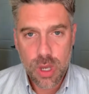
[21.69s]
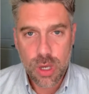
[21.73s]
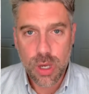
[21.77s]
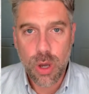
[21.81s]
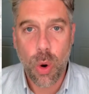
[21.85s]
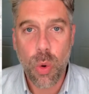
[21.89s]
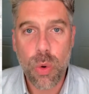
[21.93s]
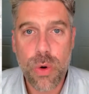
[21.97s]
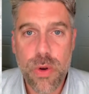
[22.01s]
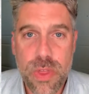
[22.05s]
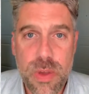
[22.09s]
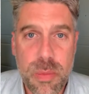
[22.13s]

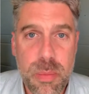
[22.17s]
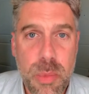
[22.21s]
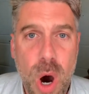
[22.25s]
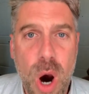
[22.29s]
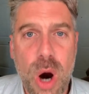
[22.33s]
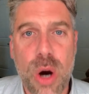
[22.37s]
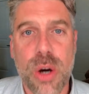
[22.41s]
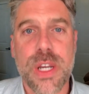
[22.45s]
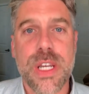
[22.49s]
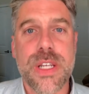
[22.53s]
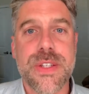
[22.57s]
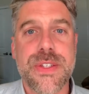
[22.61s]
Going to the
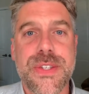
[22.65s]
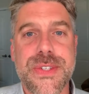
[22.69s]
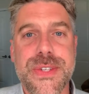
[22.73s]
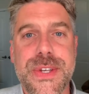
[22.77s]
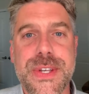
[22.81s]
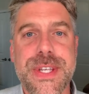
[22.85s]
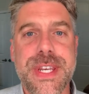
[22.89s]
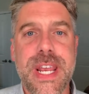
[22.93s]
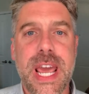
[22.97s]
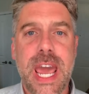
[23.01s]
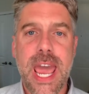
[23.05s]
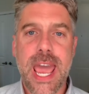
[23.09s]
markets
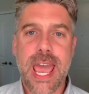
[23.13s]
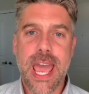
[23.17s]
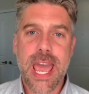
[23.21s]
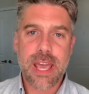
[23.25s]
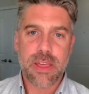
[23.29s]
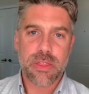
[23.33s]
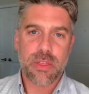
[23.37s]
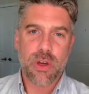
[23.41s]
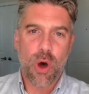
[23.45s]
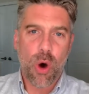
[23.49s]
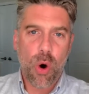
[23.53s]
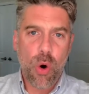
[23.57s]
today,
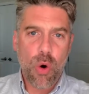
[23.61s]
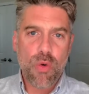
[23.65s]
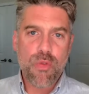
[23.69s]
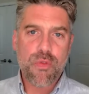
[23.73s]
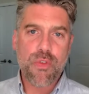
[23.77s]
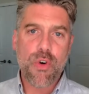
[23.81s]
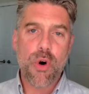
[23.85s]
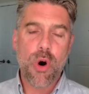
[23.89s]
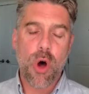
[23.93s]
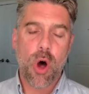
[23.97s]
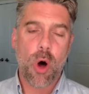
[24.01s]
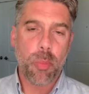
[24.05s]
hey, the
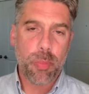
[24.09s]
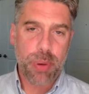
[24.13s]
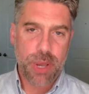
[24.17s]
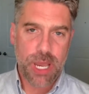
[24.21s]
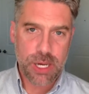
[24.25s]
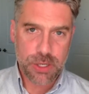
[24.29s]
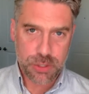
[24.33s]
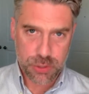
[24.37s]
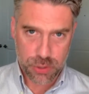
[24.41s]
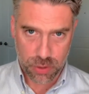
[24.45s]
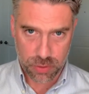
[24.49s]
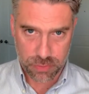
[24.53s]
overall
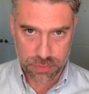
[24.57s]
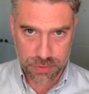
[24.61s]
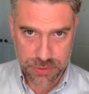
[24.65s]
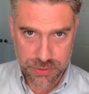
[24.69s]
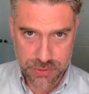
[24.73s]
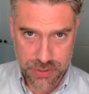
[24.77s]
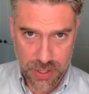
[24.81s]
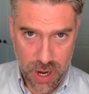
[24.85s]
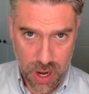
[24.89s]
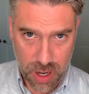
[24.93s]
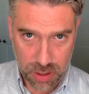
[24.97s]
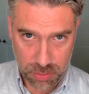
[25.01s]
picture of the
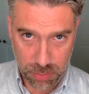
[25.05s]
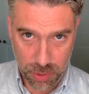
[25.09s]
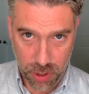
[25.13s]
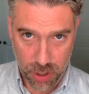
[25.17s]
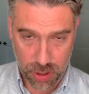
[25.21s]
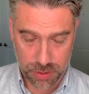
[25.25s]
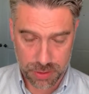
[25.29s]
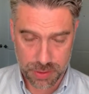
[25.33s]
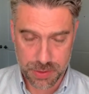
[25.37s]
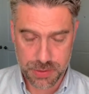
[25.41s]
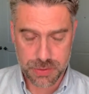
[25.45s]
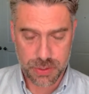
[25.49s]
stock
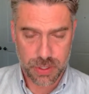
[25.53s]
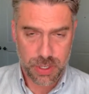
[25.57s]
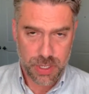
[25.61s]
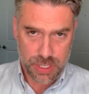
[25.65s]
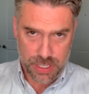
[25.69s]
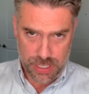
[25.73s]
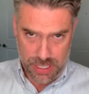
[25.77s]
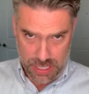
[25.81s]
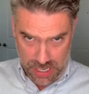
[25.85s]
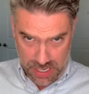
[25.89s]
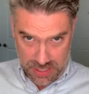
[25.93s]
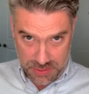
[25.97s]
markets
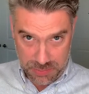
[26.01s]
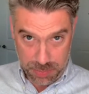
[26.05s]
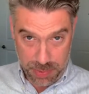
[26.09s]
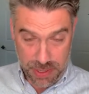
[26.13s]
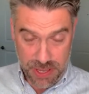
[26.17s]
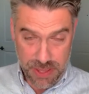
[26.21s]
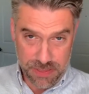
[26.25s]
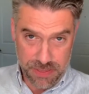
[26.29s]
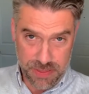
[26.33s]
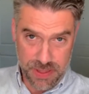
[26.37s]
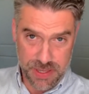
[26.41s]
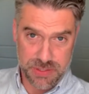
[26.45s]
has
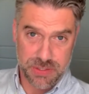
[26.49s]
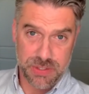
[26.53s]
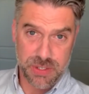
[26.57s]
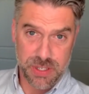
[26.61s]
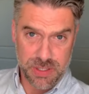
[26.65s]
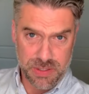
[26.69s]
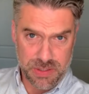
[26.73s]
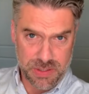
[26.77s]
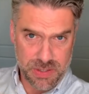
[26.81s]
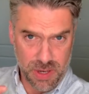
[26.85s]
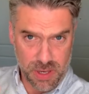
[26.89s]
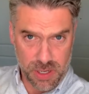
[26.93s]
been this
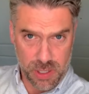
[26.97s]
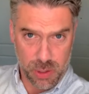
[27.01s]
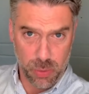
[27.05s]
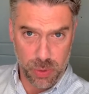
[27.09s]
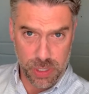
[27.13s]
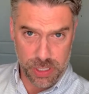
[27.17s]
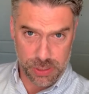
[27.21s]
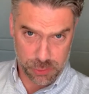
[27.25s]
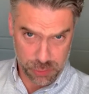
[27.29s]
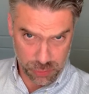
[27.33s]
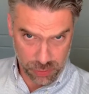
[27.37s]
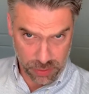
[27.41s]

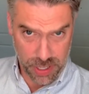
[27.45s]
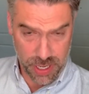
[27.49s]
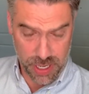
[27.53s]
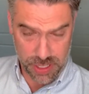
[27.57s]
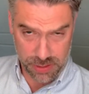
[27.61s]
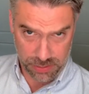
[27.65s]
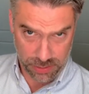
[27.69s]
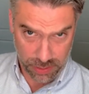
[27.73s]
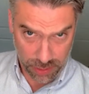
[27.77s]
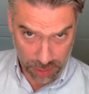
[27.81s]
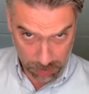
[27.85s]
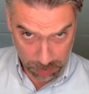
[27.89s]
continuing
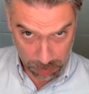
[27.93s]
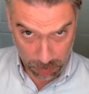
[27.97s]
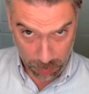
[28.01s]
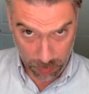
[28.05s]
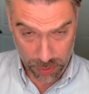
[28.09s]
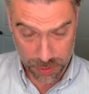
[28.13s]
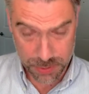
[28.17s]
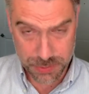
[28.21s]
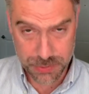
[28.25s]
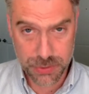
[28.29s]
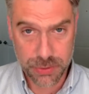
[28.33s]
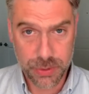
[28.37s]
trend
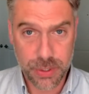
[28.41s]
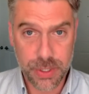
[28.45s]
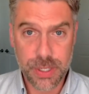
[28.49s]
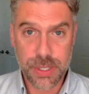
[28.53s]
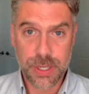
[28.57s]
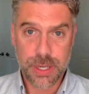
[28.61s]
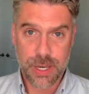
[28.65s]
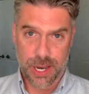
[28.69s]
upwards.